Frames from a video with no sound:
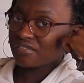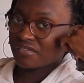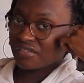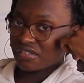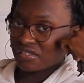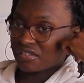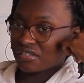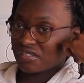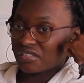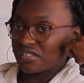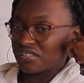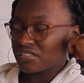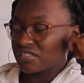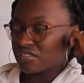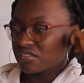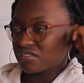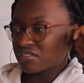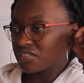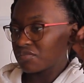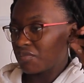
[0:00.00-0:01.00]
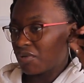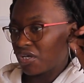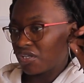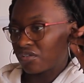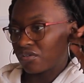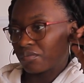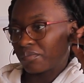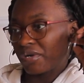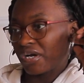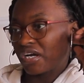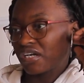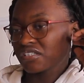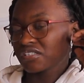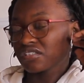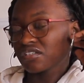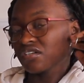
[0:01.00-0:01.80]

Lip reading: of this small little box,